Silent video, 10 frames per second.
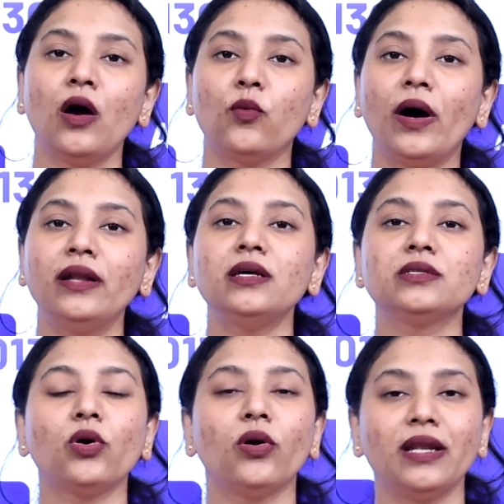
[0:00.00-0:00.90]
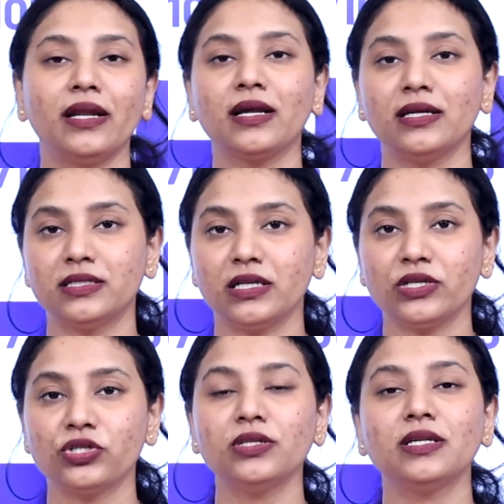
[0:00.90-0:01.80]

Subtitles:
One is the online consultation,